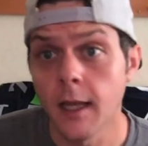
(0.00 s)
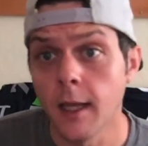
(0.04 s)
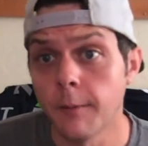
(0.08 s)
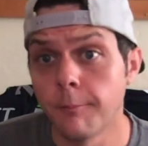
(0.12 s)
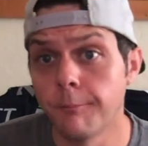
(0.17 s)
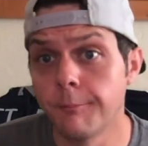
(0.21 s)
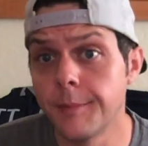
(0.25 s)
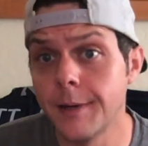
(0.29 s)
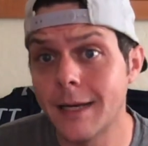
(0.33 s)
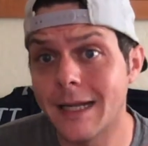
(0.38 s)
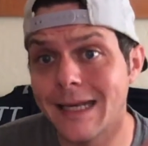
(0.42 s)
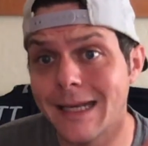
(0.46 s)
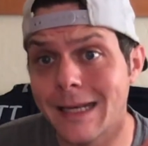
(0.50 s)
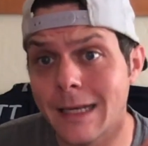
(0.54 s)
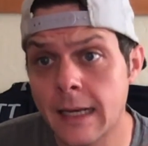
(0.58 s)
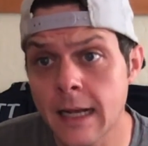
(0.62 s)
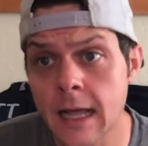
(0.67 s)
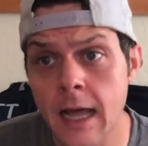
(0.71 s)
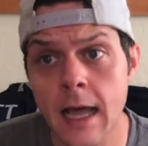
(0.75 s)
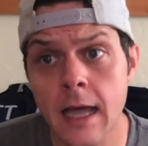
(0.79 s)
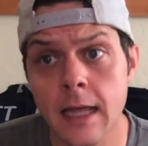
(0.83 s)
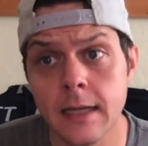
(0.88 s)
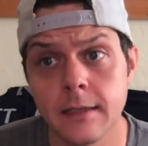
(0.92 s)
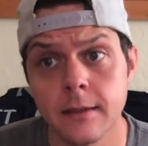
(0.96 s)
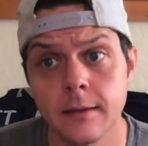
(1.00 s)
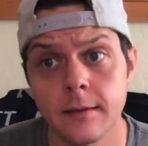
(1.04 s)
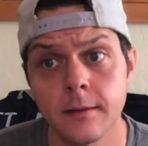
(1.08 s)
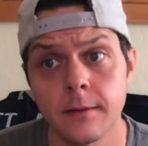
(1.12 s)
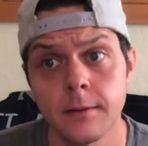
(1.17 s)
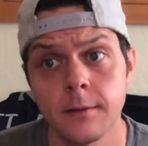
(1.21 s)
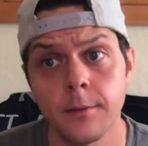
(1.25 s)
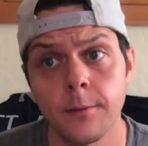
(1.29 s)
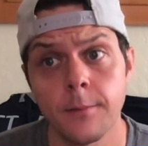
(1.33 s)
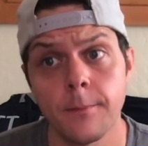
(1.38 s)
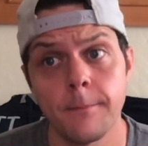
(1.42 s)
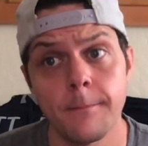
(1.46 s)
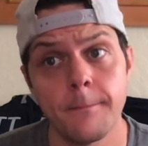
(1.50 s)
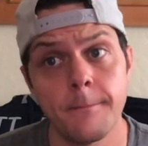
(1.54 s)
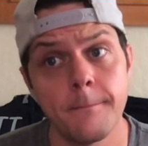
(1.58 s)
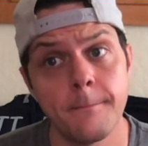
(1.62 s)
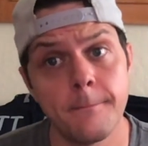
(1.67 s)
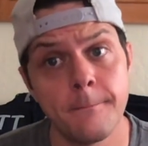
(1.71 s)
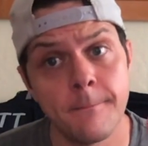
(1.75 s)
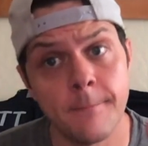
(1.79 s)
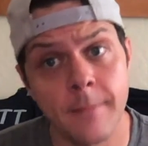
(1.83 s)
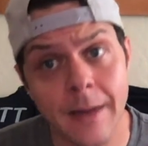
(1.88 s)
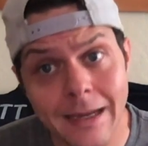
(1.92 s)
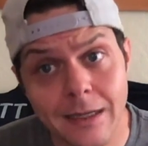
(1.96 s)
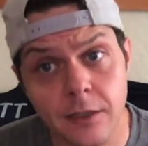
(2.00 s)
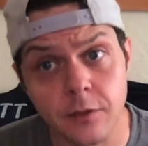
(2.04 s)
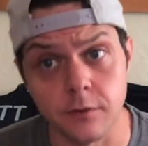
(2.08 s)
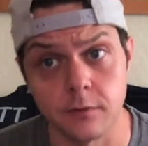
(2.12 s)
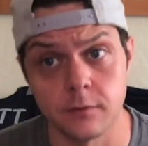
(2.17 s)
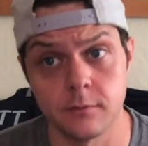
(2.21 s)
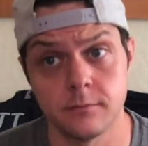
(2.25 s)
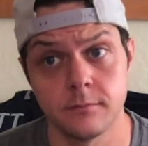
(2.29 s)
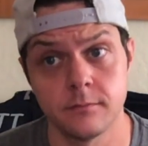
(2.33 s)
But not Michael.